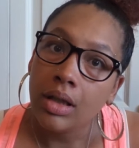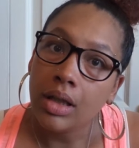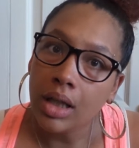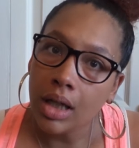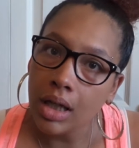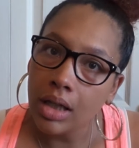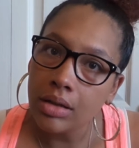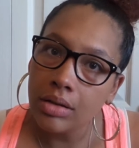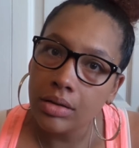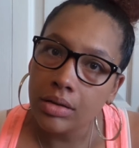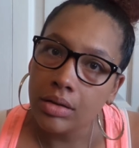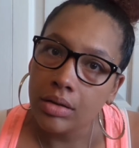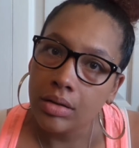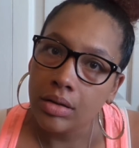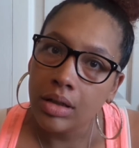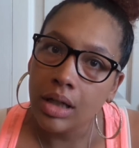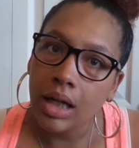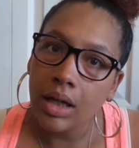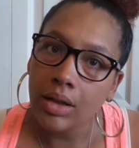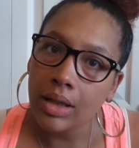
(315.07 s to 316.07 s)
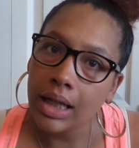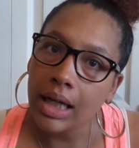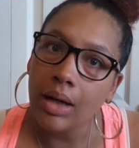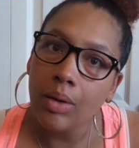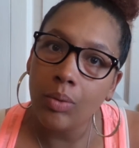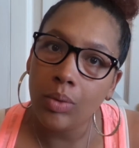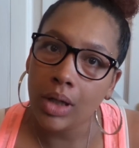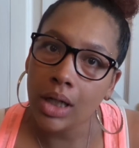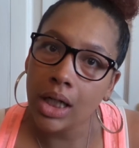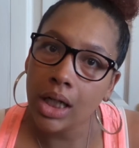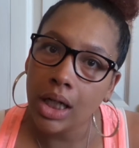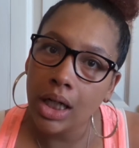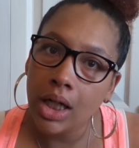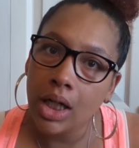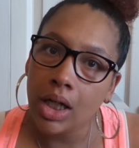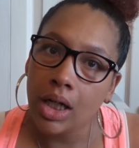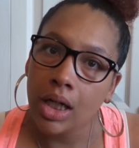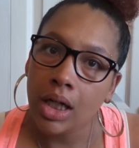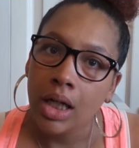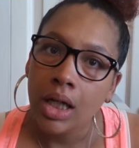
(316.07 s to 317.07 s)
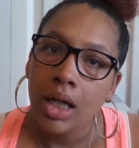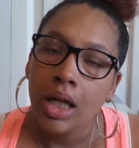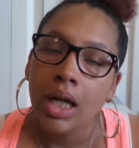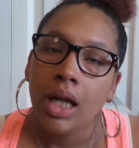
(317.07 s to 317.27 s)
yes, I only got one in here.